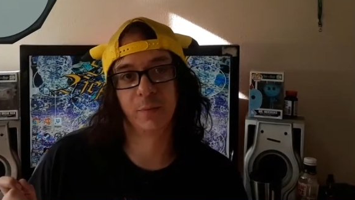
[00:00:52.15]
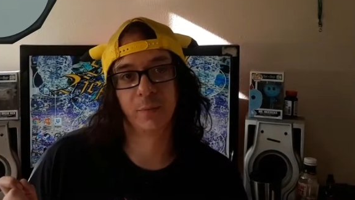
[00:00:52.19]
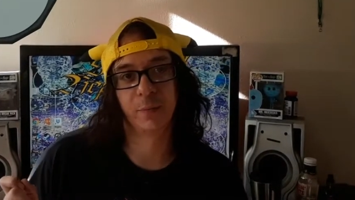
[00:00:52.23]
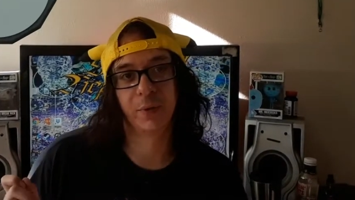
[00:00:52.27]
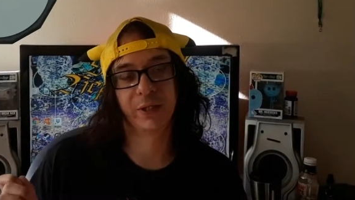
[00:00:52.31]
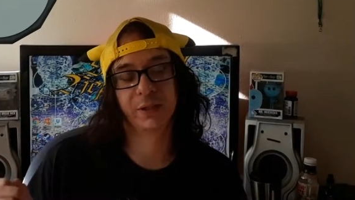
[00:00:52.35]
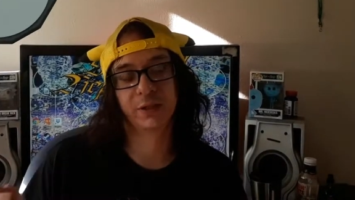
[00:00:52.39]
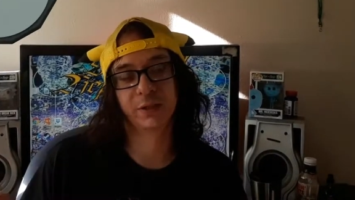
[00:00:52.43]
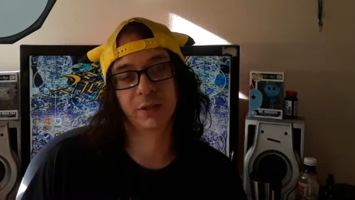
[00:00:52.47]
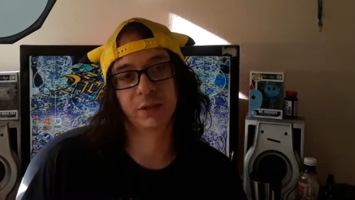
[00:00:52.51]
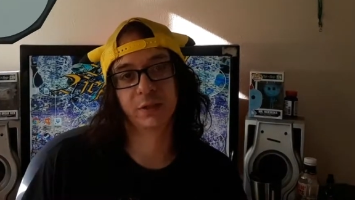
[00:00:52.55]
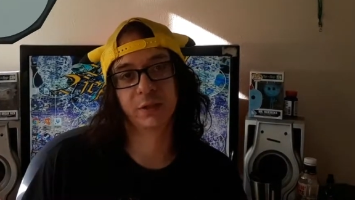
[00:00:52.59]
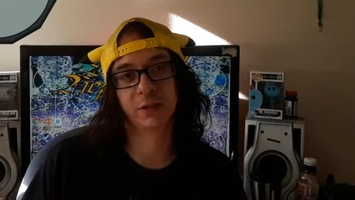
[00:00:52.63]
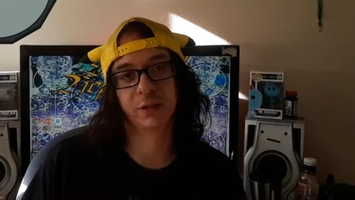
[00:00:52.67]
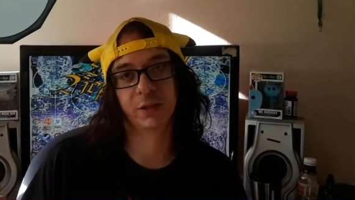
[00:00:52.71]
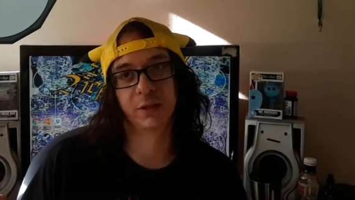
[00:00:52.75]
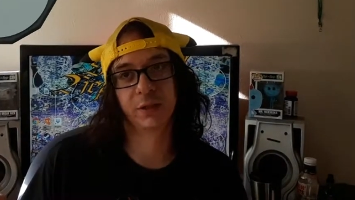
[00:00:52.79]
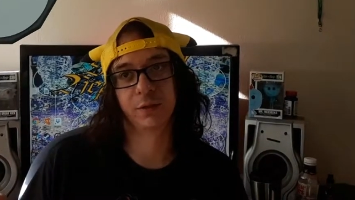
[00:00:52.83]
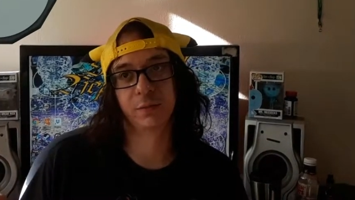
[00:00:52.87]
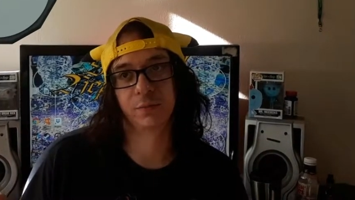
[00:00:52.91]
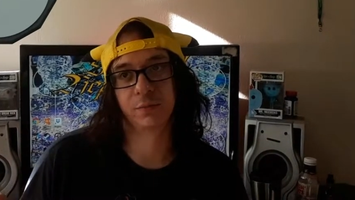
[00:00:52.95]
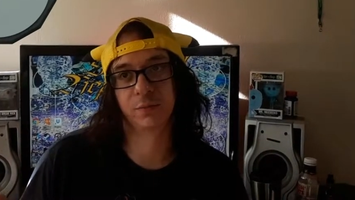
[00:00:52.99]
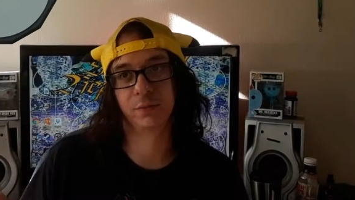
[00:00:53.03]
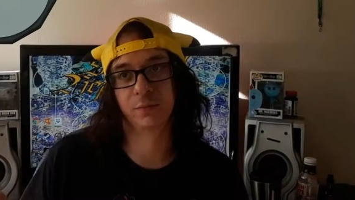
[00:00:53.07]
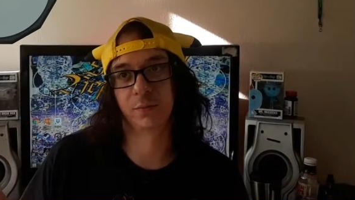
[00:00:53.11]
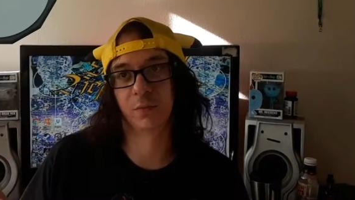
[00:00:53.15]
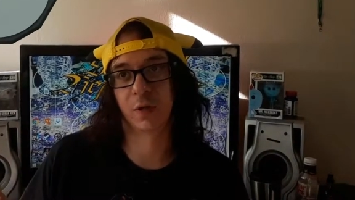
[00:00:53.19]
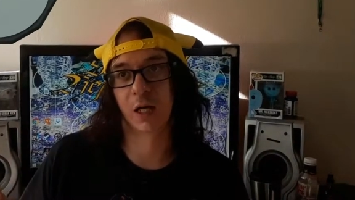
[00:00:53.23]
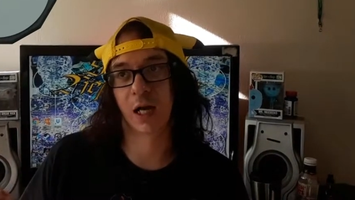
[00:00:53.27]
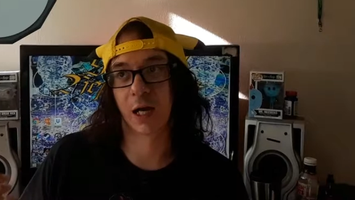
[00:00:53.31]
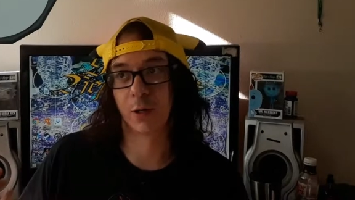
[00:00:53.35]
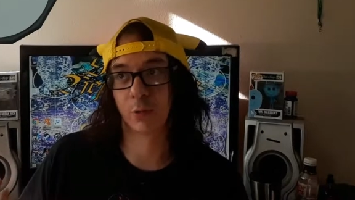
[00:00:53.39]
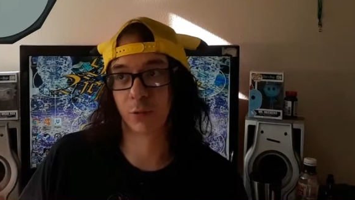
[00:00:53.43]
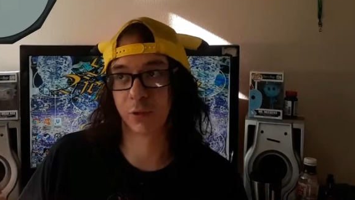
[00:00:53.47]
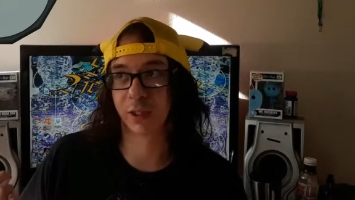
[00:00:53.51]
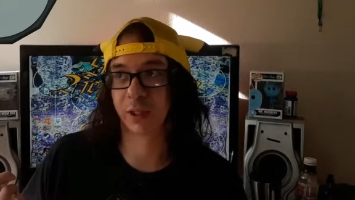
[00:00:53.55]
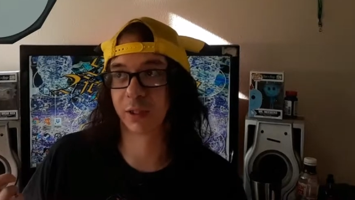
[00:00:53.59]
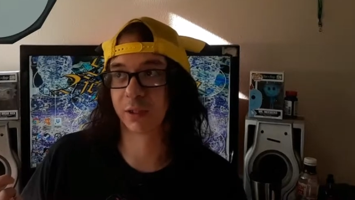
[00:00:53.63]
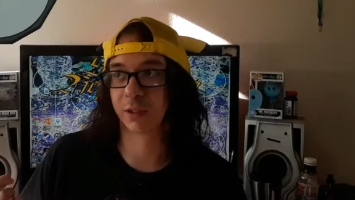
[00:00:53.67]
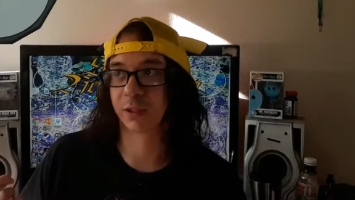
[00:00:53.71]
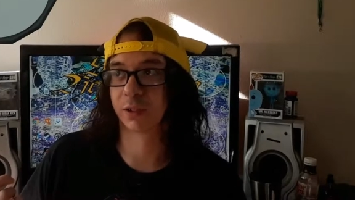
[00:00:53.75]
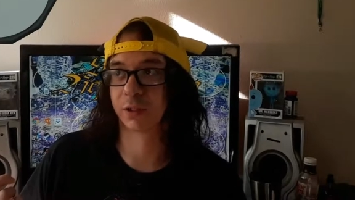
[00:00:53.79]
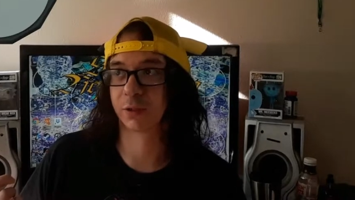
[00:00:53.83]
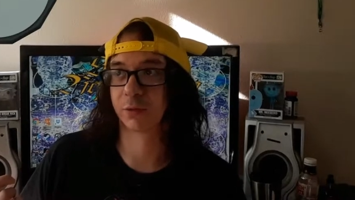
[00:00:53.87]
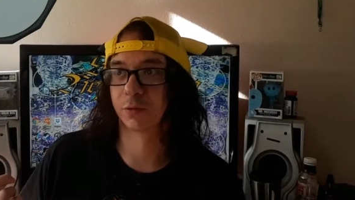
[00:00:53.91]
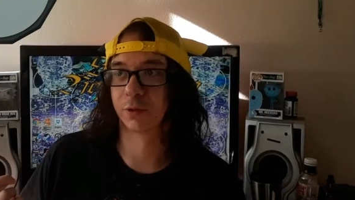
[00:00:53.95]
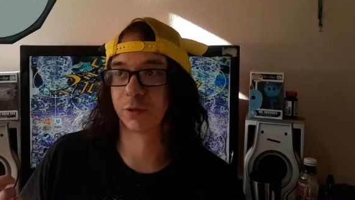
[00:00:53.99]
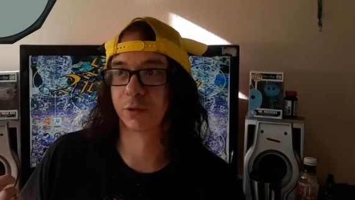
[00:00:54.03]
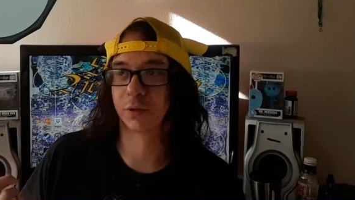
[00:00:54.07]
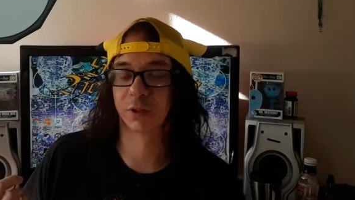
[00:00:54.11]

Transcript: basically I would get this one.